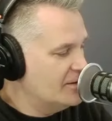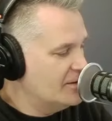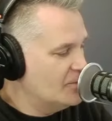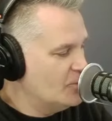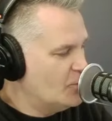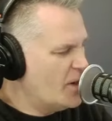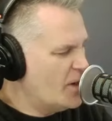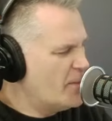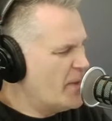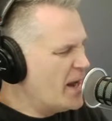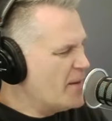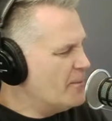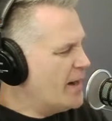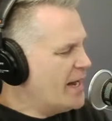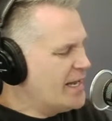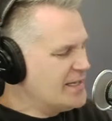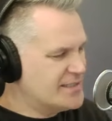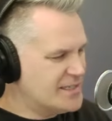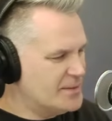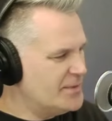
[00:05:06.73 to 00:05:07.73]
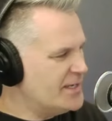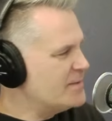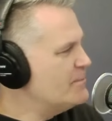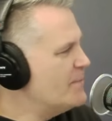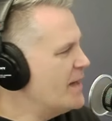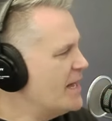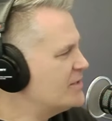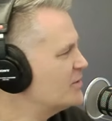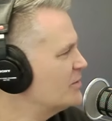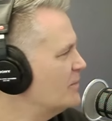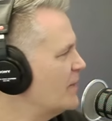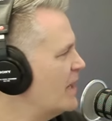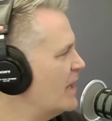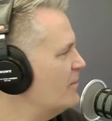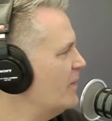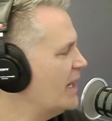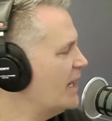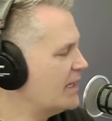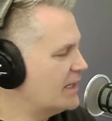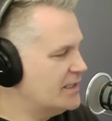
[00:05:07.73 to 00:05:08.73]
Boy, my mic. Somebody mess with my
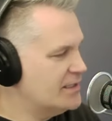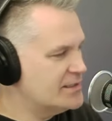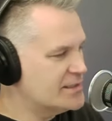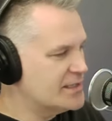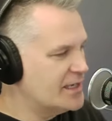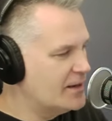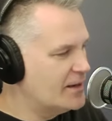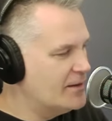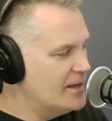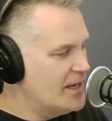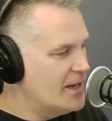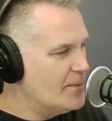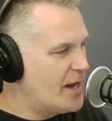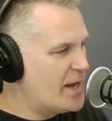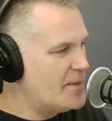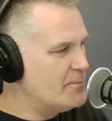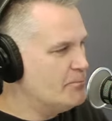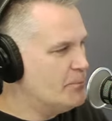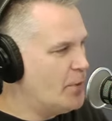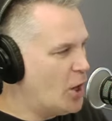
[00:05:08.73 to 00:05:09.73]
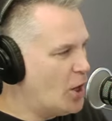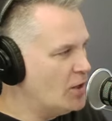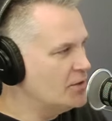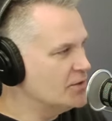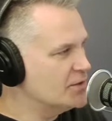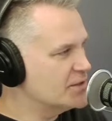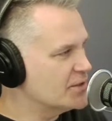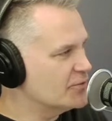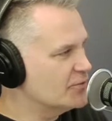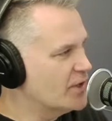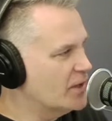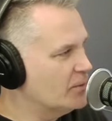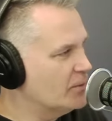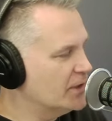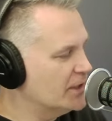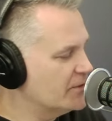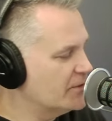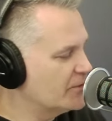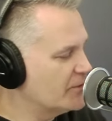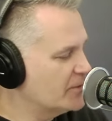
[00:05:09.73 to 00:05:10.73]
mic. It's my balls are
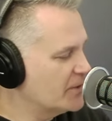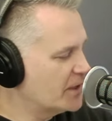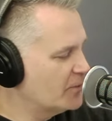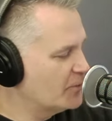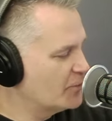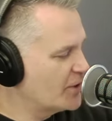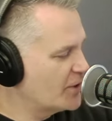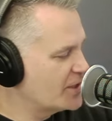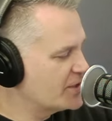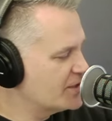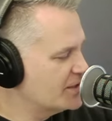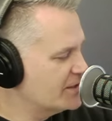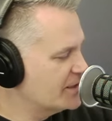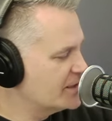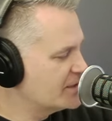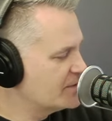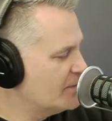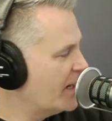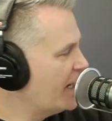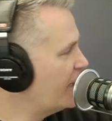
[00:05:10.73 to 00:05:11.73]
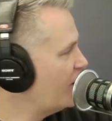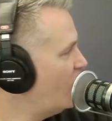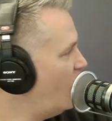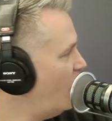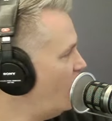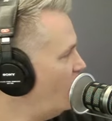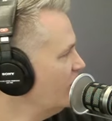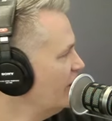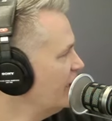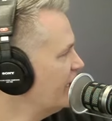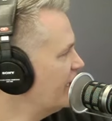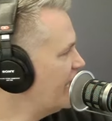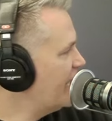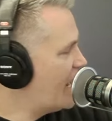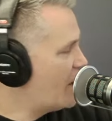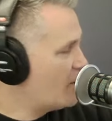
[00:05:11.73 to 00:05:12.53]
rumbling from the compression in this mic. Holy cow.